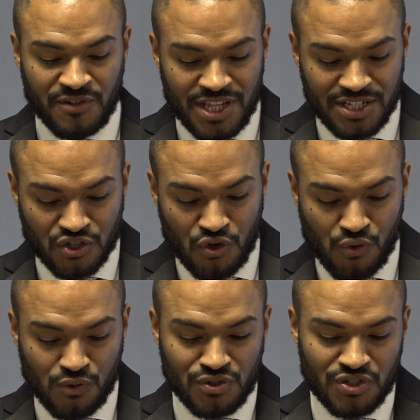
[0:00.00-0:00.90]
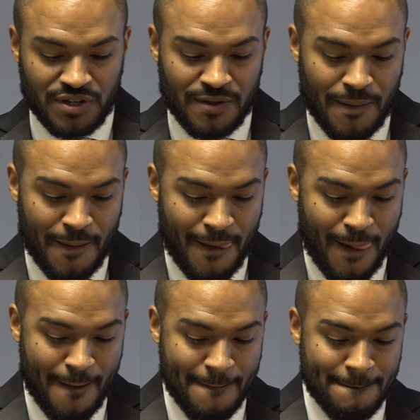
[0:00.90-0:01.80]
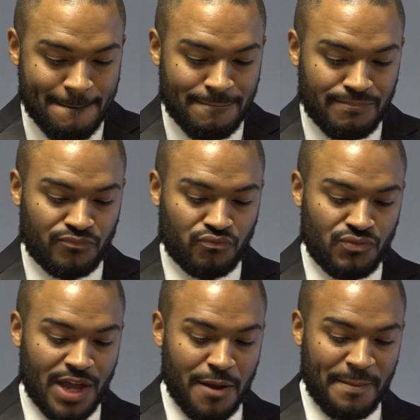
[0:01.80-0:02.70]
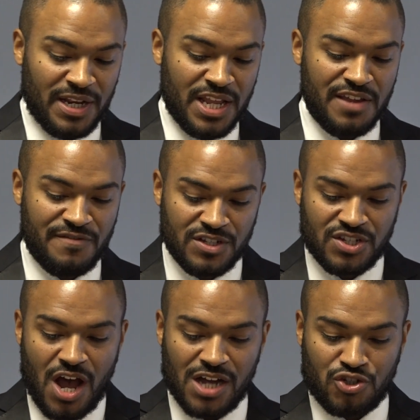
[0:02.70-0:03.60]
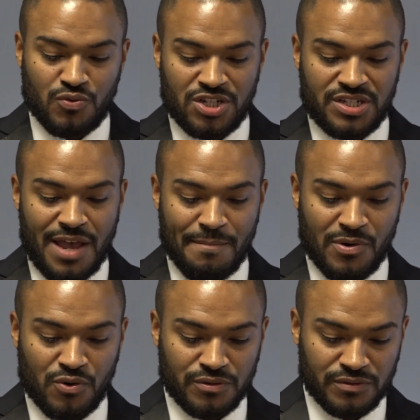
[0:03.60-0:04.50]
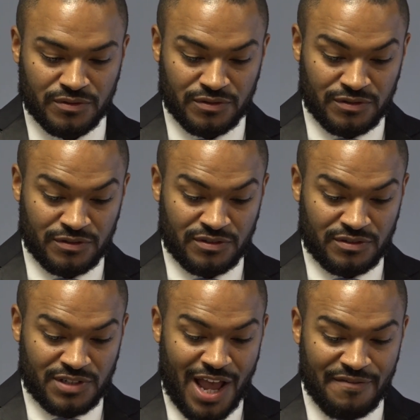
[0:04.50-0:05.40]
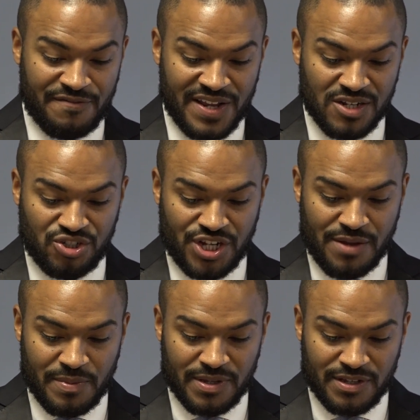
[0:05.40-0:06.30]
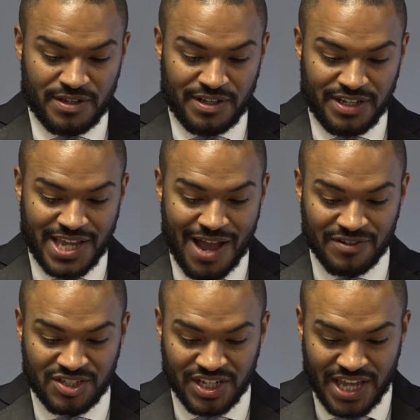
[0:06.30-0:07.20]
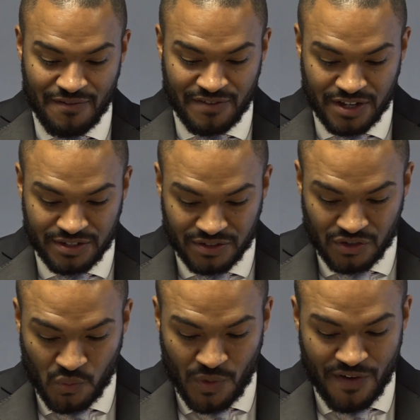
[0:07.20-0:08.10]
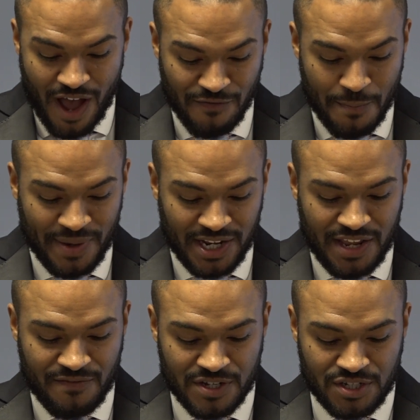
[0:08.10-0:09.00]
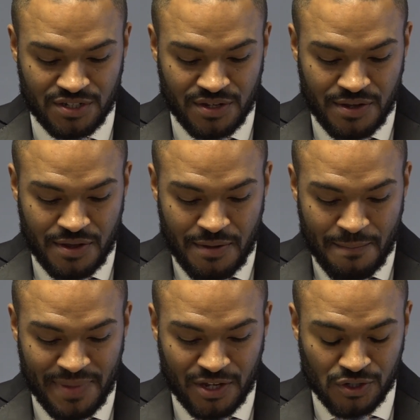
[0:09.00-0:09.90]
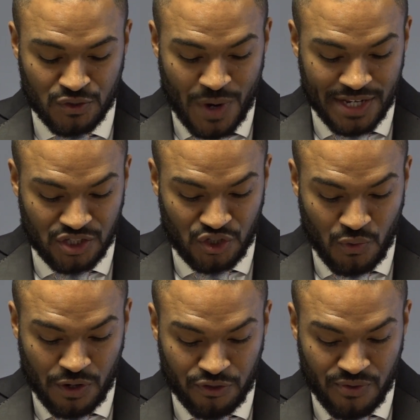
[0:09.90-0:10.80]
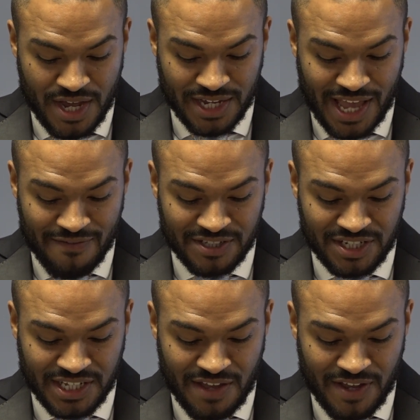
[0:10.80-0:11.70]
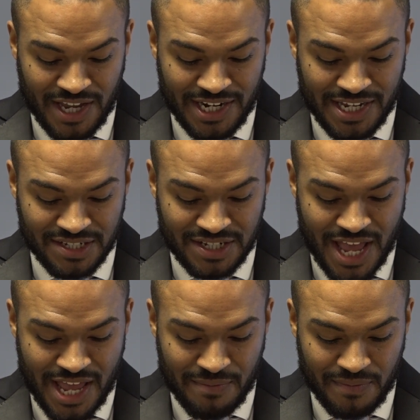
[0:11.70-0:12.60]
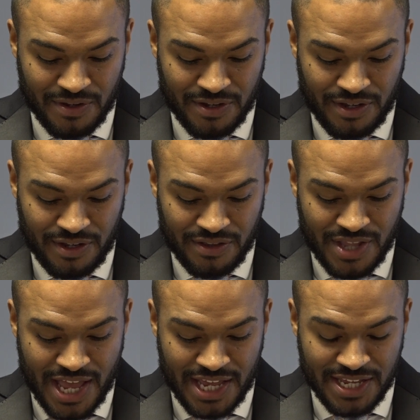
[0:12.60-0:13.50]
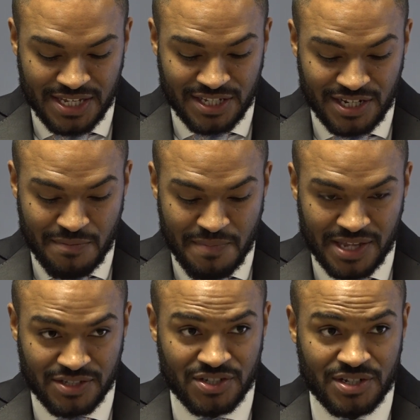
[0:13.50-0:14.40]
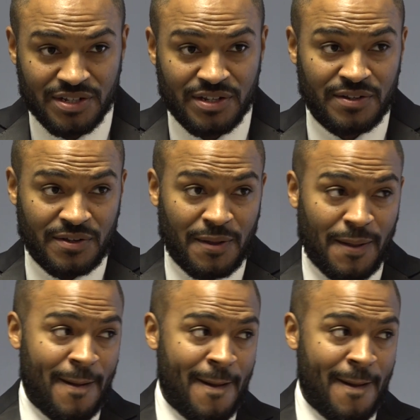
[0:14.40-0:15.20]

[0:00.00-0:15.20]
It is for this cause that the believers are to assemble, have fellowship, gather together with other believers, because when two or three are gathered together in His name, there He is in the midst.